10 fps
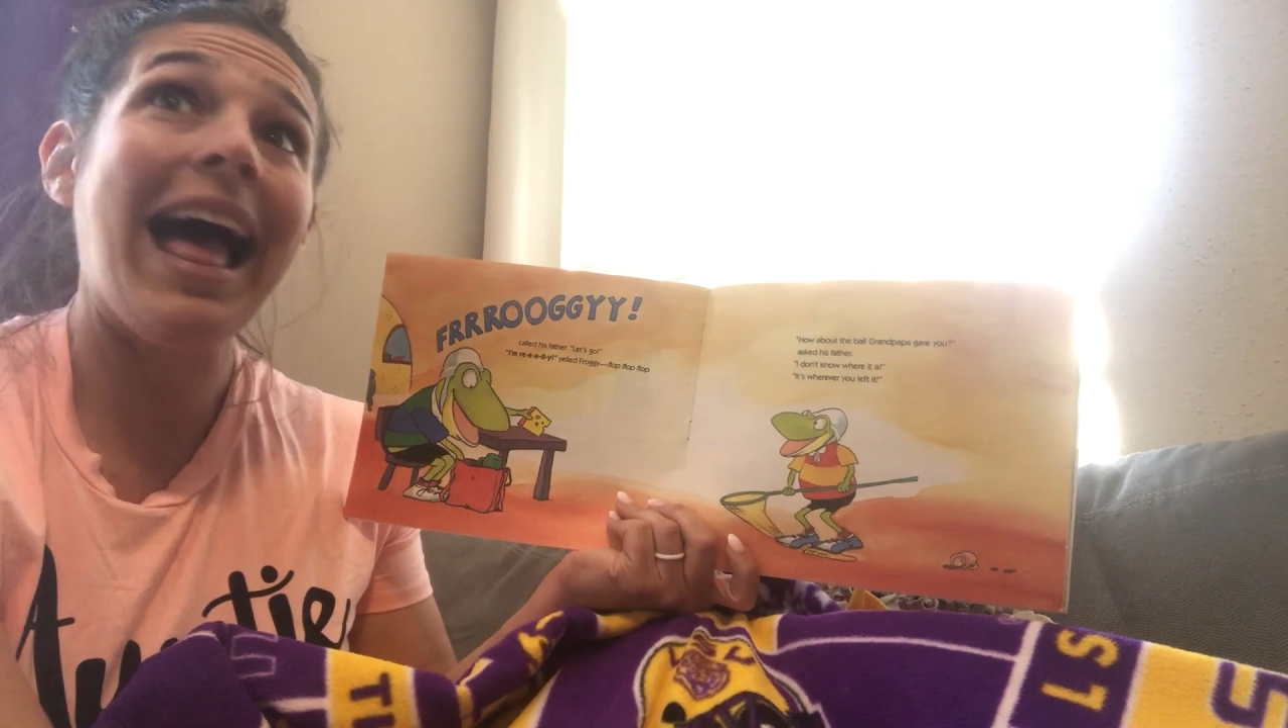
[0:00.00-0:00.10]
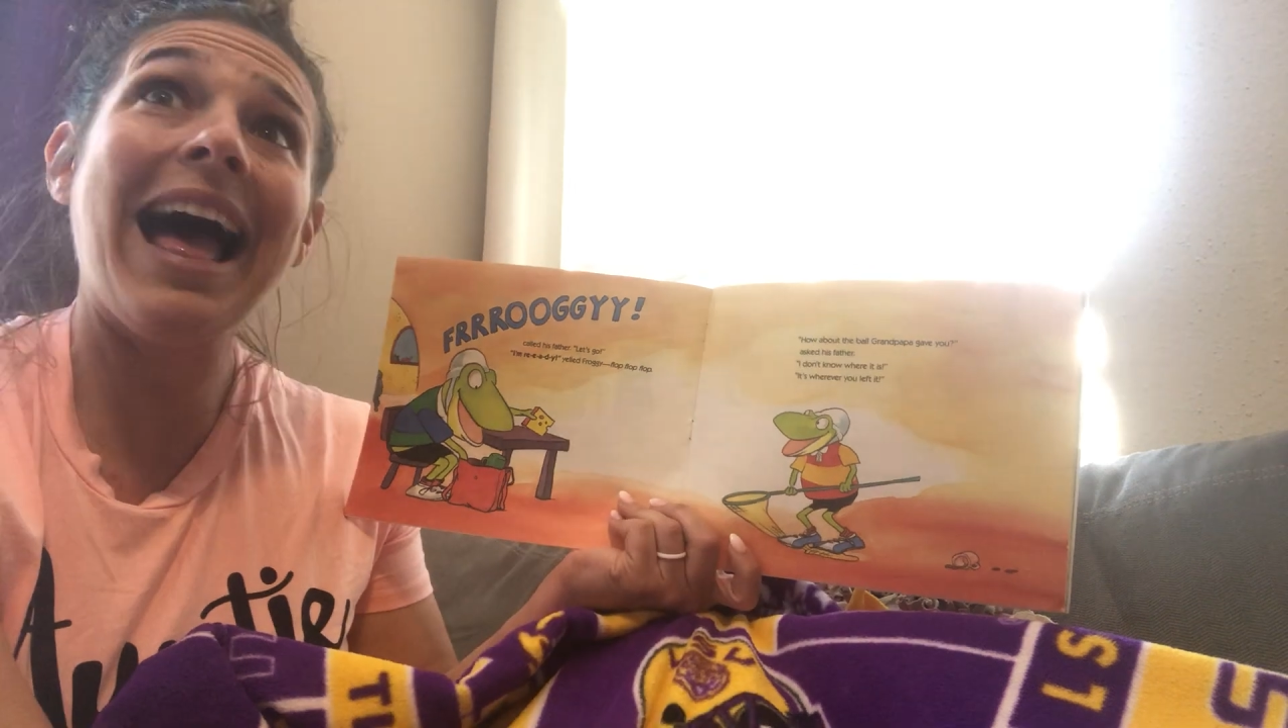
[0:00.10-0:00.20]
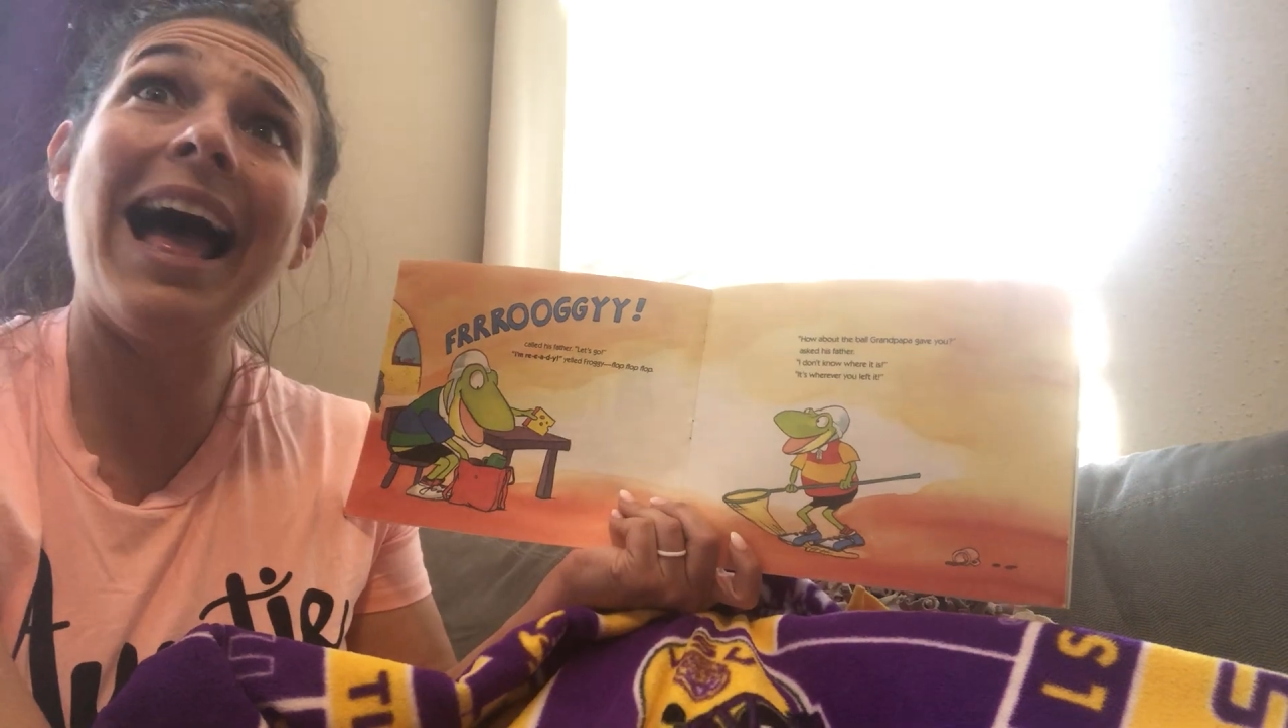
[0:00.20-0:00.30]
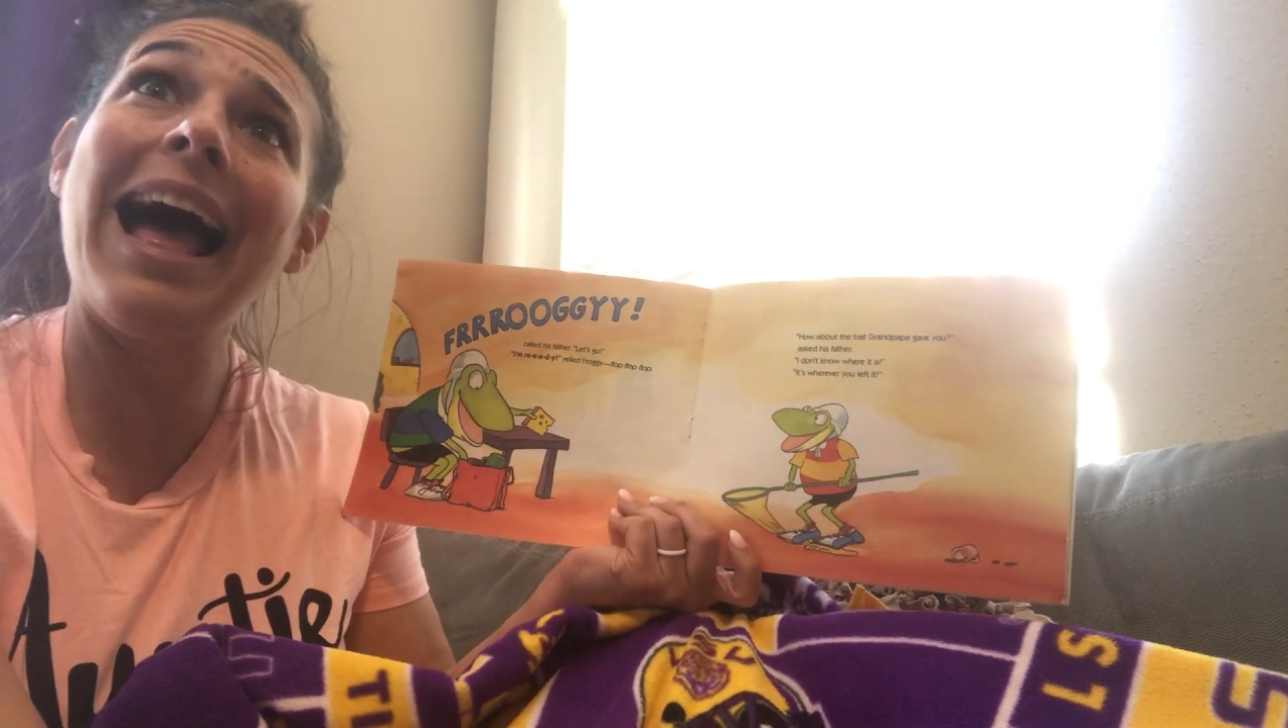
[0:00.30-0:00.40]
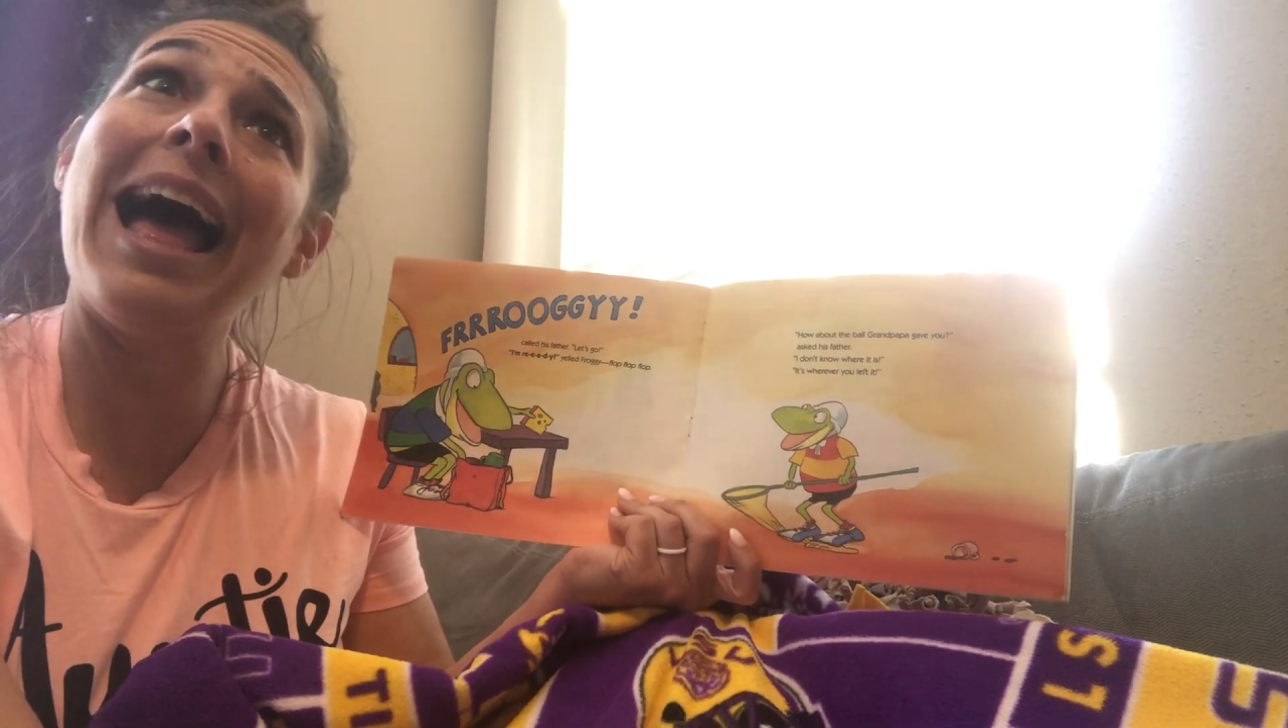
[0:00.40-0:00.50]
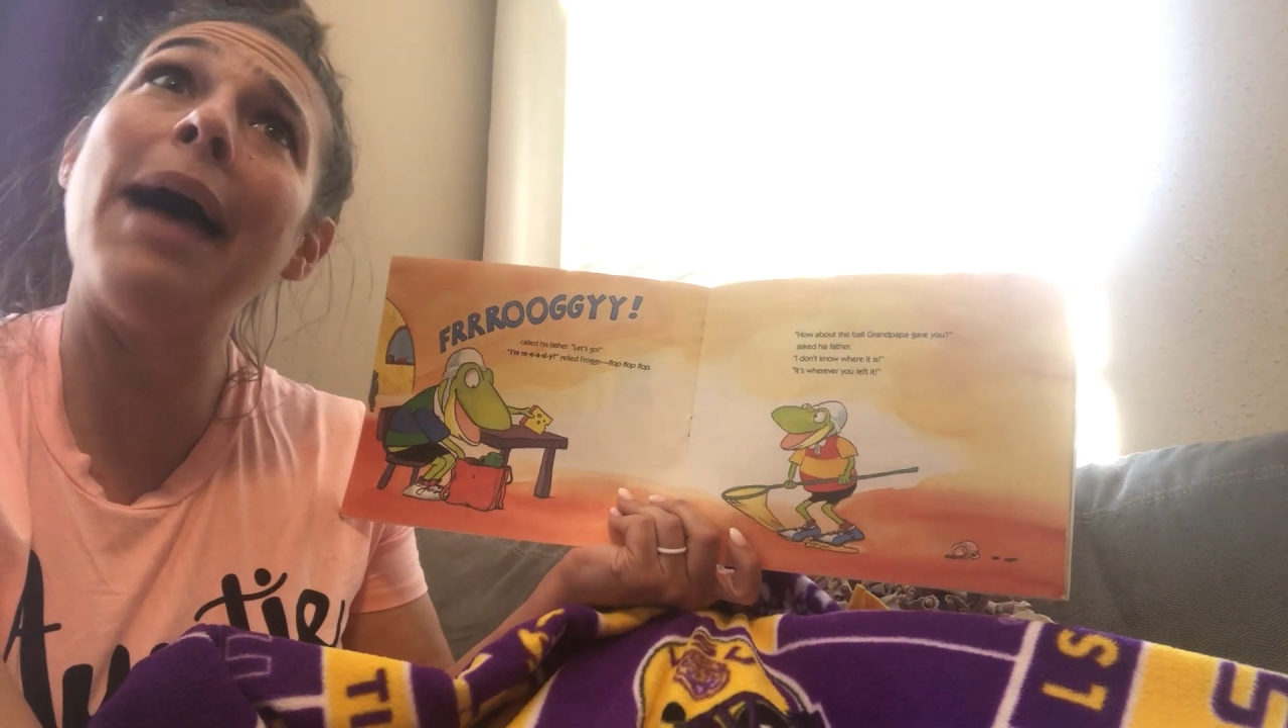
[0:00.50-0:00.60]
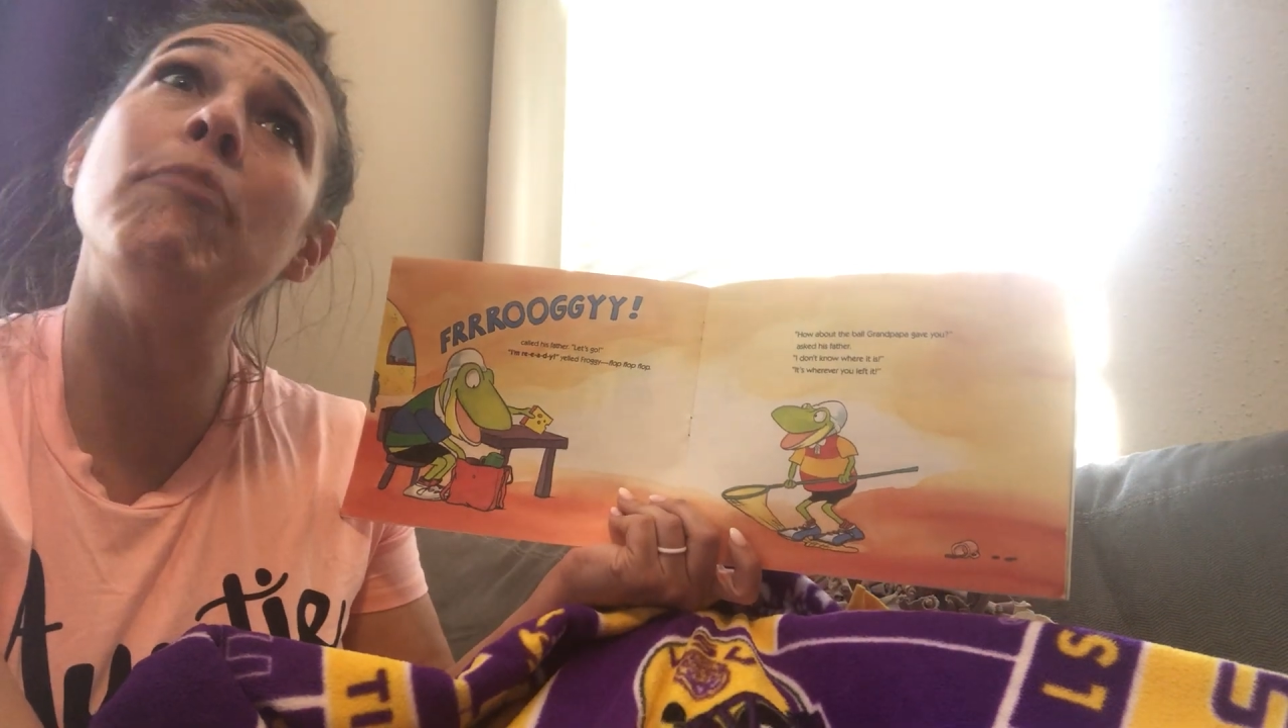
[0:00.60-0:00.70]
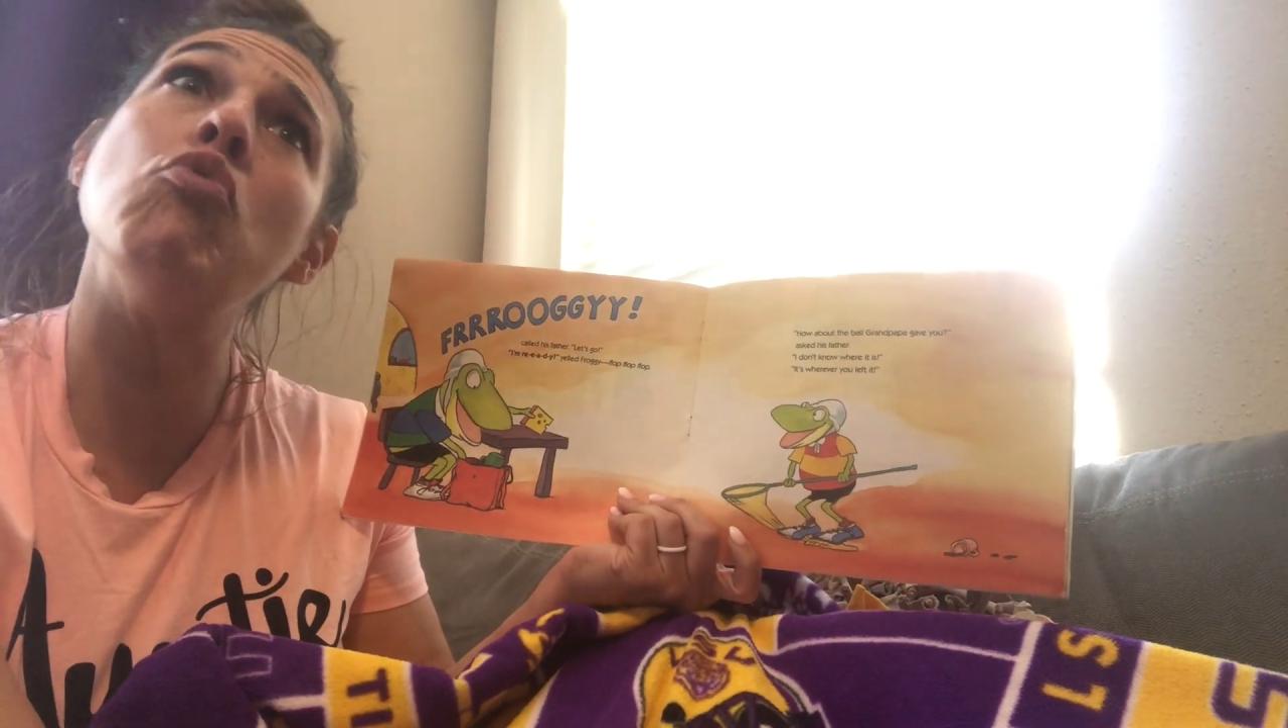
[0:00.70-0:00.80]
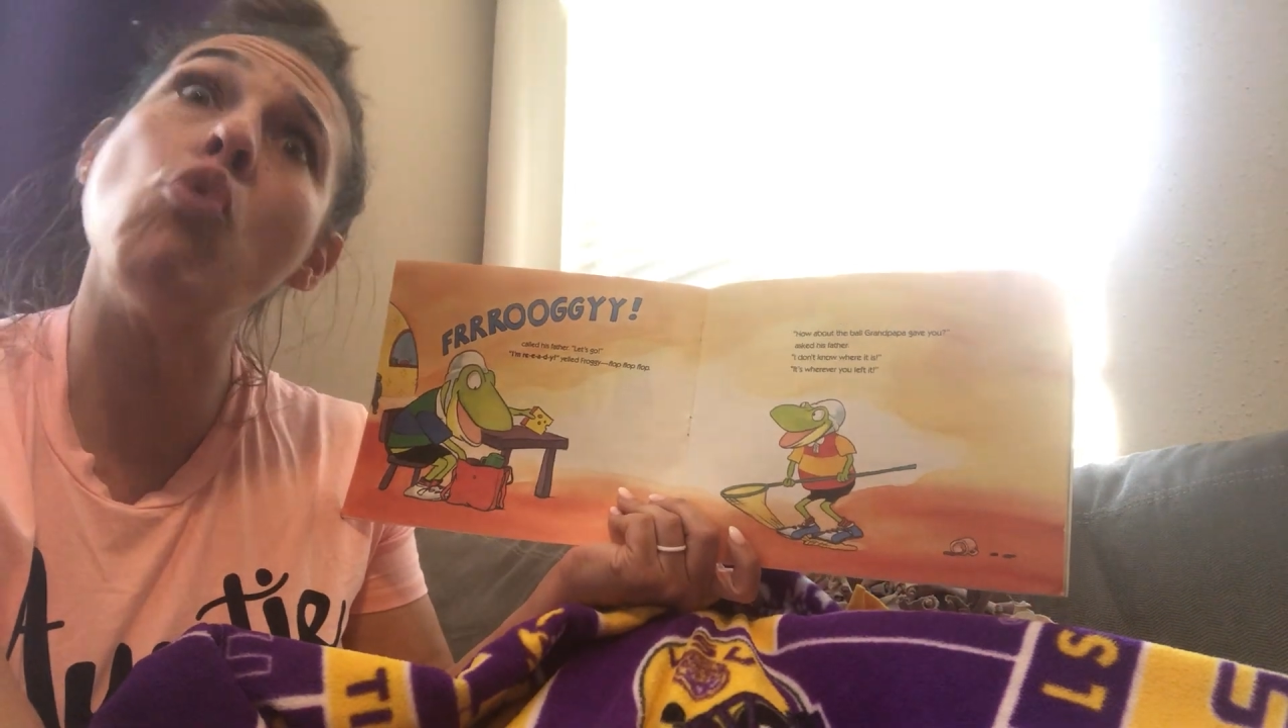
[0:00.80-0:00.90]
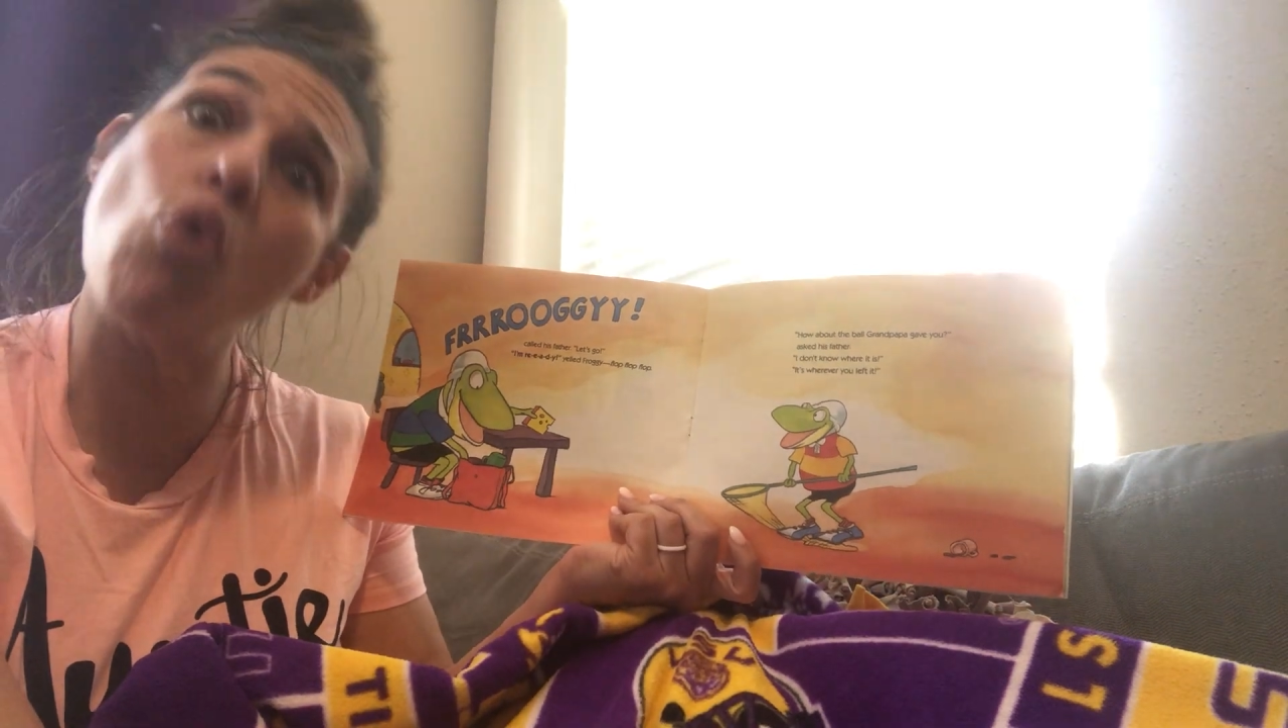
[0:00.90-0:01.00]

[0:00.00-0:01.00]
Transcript: I'm